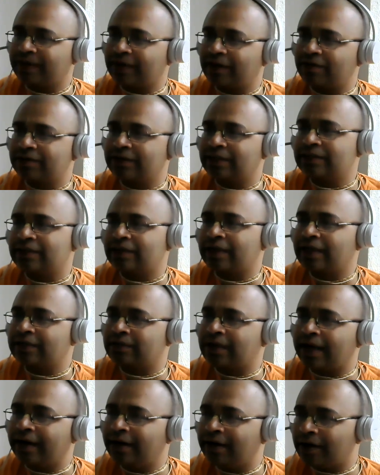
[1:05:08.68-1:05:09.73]
we cannot say sun has
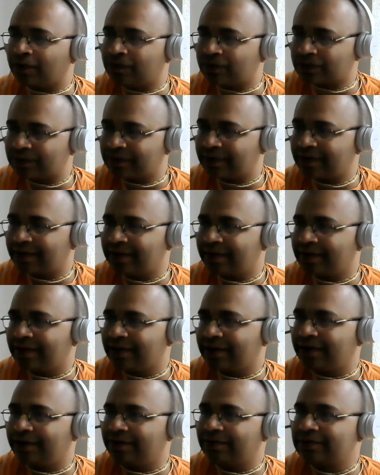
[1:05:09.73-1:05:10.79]
died now.
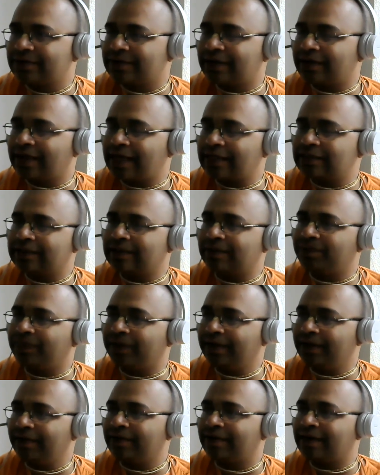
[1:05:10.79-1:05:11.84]
Sun has
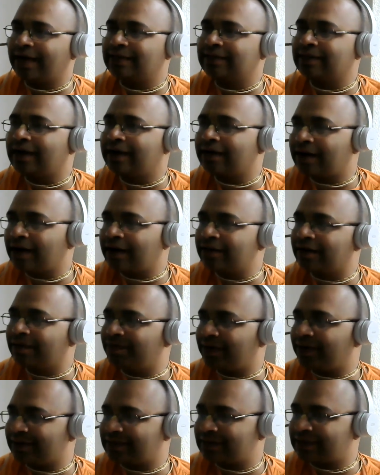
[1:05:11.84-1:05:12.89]
simply risen at another
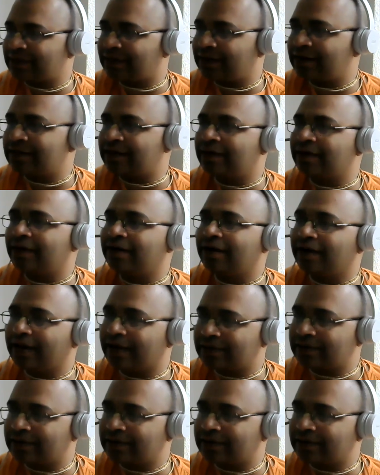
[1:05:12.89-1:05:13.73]
place. Sun is eternally